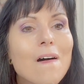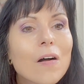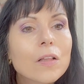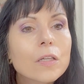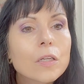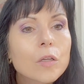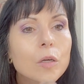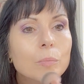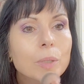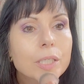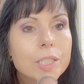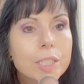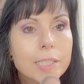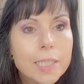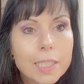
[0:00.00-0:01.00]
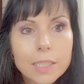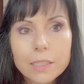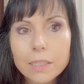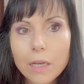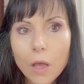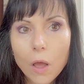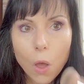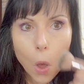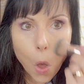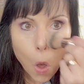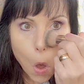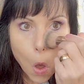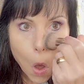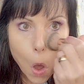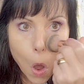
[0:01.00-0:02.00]
A little on my chin.
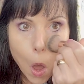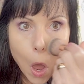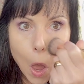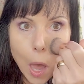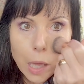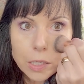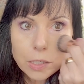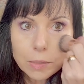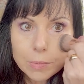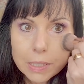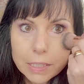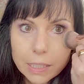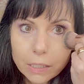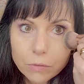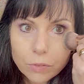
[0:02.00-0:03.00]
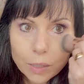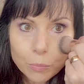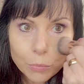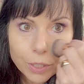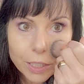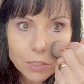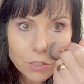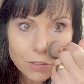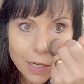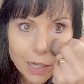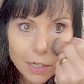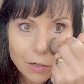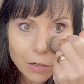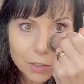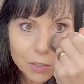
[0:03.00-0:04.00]
It's almost like a Rembrandt
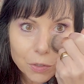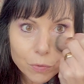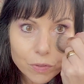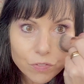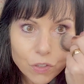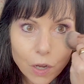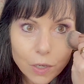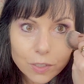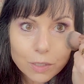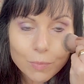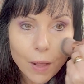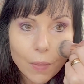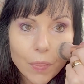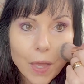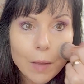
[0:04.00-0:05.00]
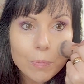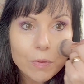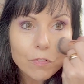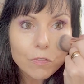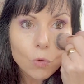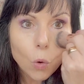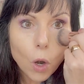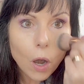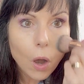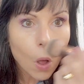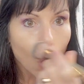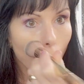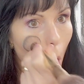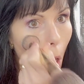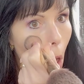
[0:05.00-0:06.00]
triangle. I know we've talked about that before.
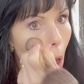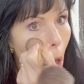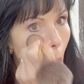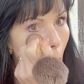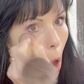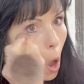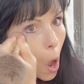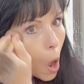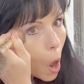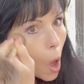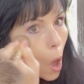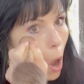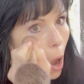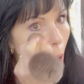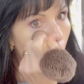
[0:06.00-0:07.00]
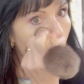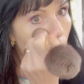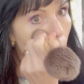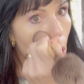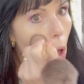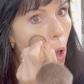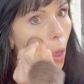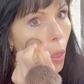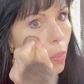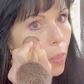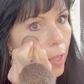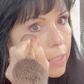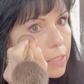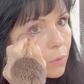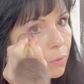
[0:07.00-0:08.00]
And
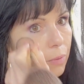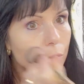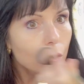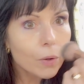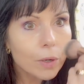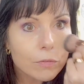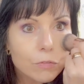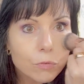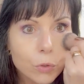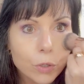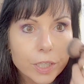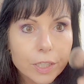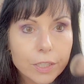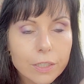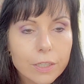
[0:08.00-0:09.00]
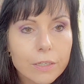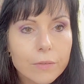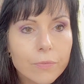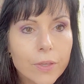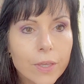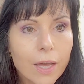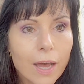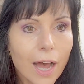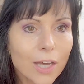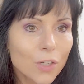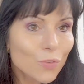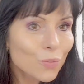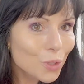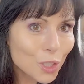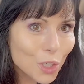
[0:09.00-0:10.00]
that's what I'm going for here. I
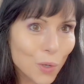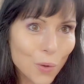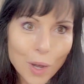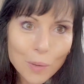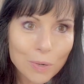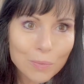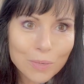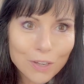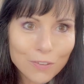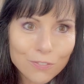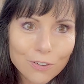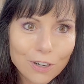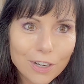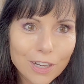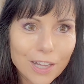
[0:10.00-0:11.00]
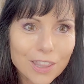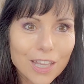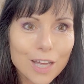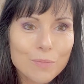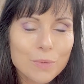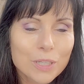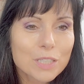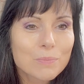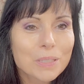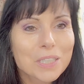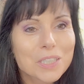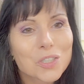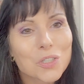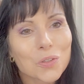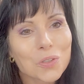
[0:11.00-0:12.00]
don't really go up on my forehead that much
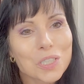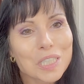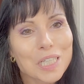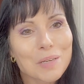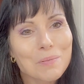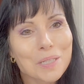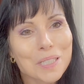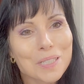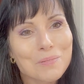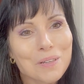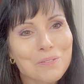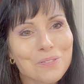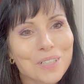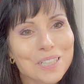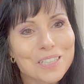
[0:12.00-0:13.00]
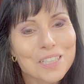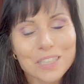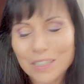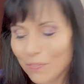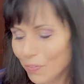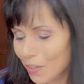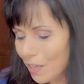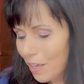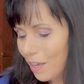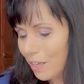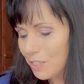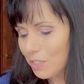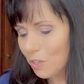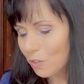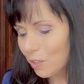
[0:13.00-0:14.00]
because you don't see it because of my fringe.
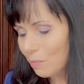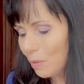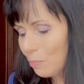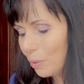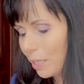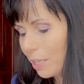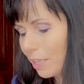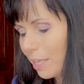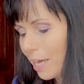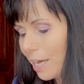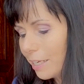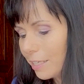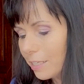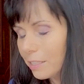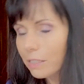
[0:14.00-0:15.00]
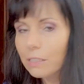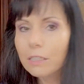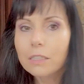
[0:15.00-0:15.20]
So let me blend that in.